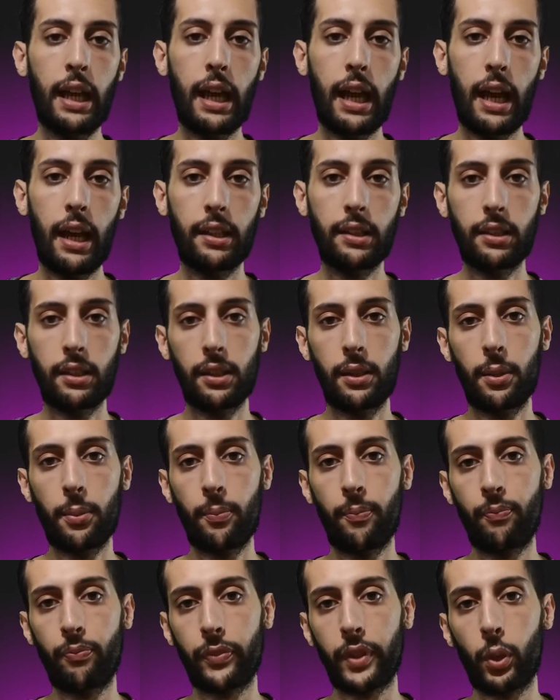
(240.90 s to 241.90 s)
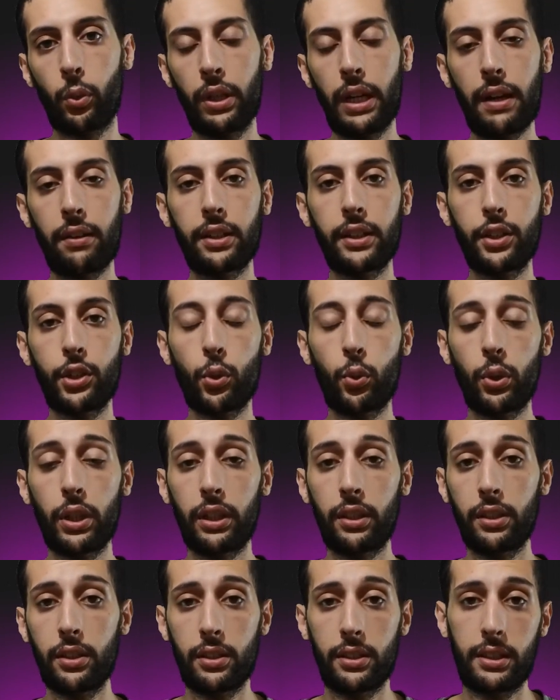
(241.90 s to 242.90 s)
and whenever you
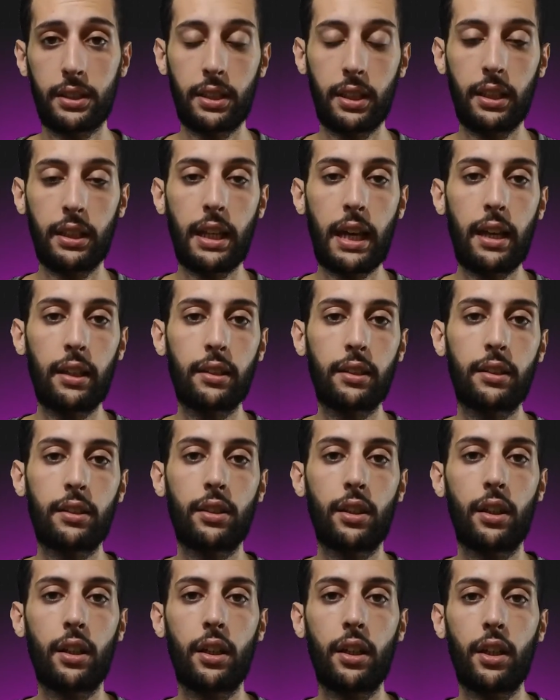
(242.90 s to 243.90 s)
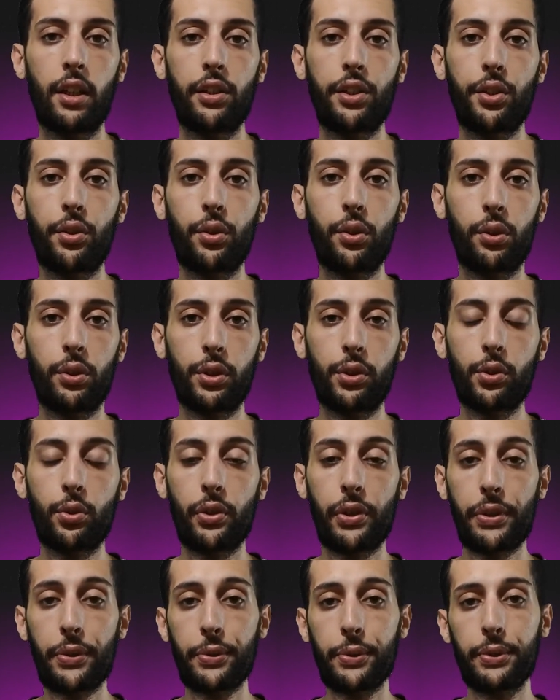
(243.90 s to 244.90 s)
will see that you
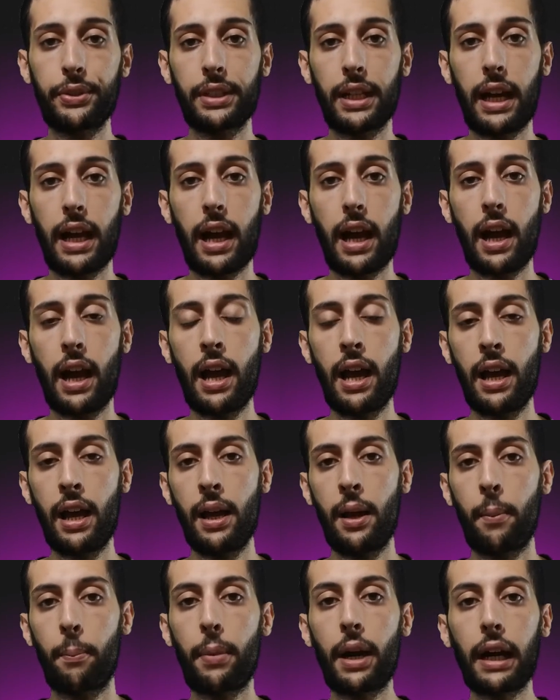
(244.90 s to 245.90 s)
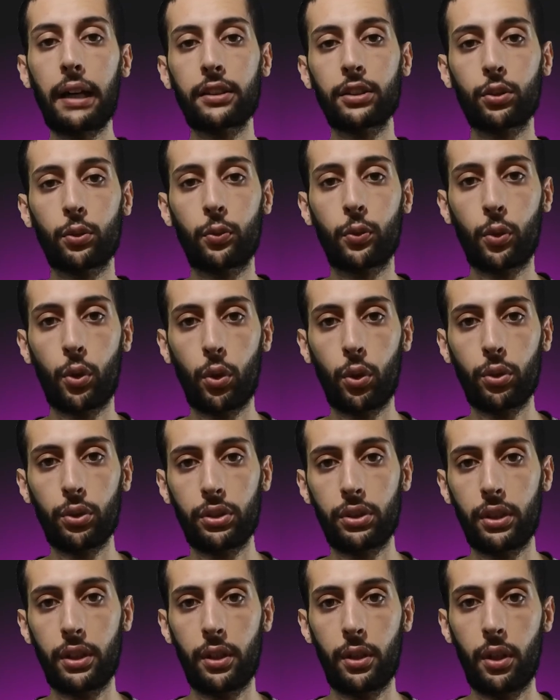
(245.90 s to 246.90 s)
reuse a part of
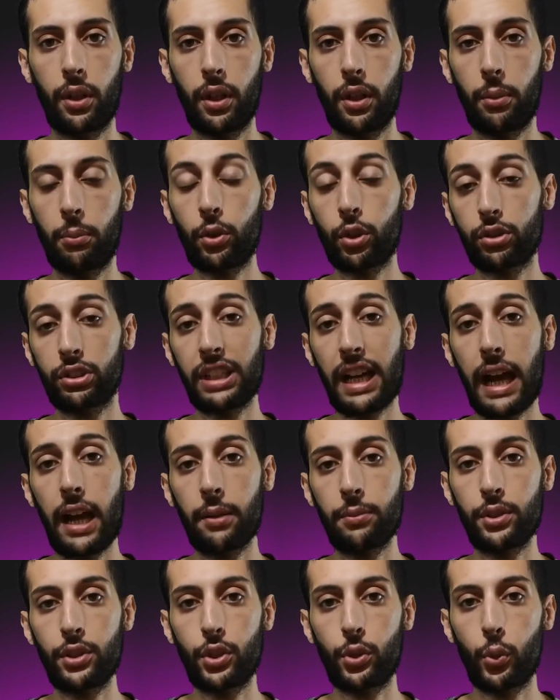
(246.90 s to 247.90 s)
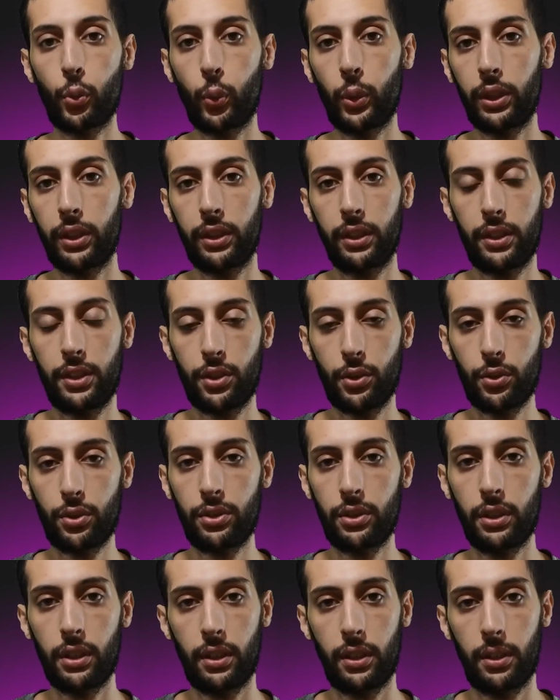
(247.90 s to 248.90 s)
code more times, you will use